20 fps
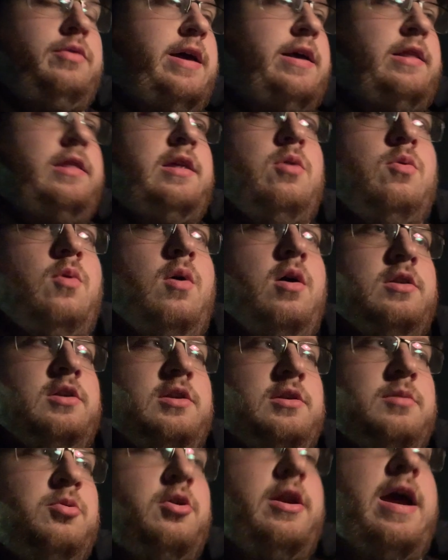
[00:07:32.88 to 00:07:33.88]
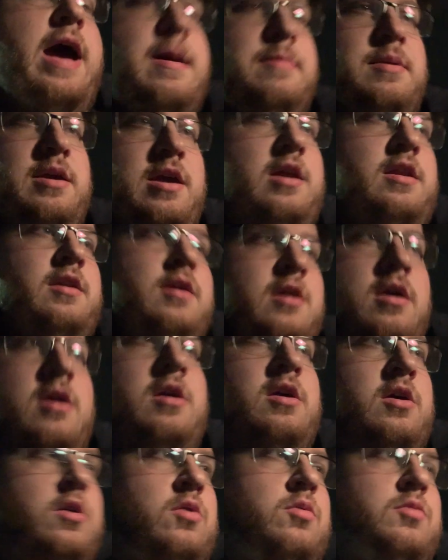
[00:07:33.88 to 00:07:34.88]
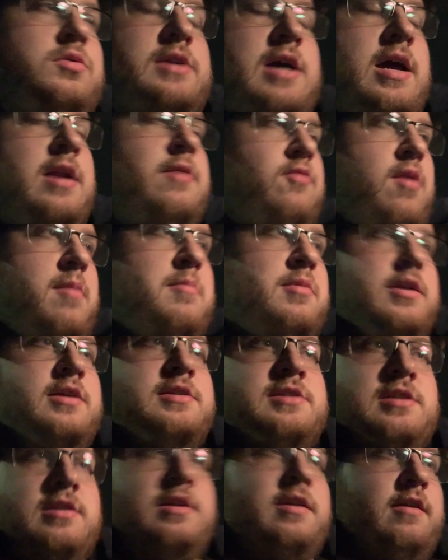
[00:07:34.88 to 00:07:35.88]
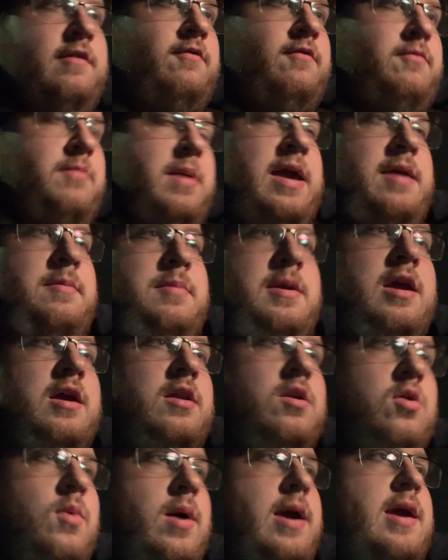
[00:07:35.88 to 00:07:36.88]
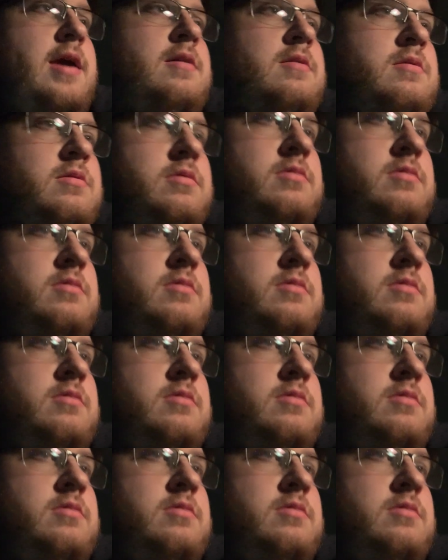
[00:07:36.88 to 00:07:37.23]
that they wanted to put Abby in was kind of reminiscent of Baby in a way.